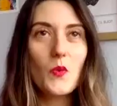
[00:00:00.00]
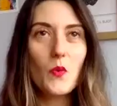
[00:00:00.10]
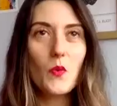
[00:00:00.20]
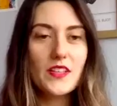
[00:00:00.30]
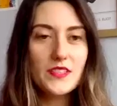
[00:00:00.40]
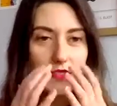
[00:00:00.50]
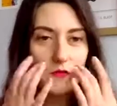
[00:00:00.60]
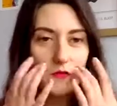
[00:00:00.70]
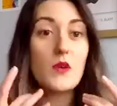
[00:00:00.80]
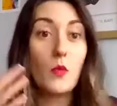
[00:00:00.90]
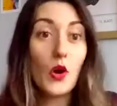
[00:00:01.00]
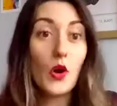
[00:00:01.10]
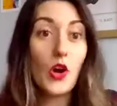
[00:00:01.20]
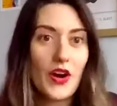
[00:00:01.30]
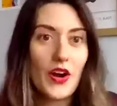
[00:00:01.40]
once we
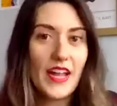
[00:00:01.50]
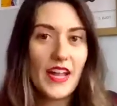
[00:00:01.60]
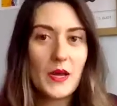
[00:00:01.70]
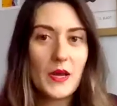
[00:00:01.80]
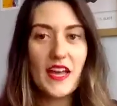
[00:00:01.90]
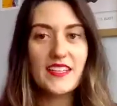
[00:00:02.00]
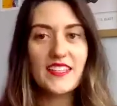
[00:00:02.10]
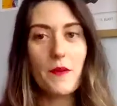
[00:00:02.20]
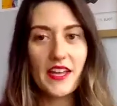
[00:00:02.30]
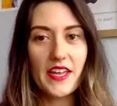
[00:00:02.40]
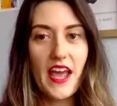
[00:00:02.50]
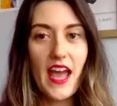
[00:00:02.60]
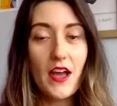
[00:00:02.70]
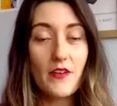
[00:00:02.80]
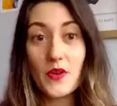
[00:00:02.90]
were in a pandemic and
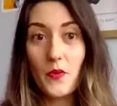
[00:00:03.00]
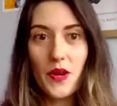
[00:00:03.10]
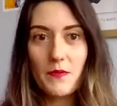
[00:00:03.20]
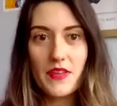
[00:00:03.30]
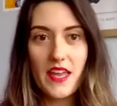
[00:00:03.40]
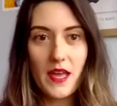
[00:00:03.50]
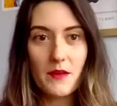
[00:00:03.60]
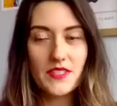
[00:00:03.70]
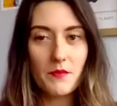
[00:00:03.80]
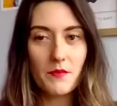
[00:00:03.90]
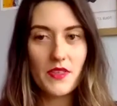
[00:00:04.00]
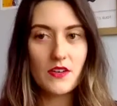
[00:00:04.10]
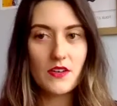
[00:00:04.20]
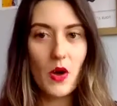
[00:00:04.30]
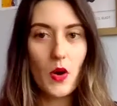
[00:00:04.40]
everyone became something of a
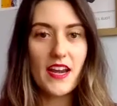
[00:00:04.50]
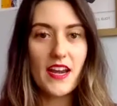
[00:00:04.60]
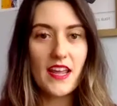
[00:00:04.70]
homebody,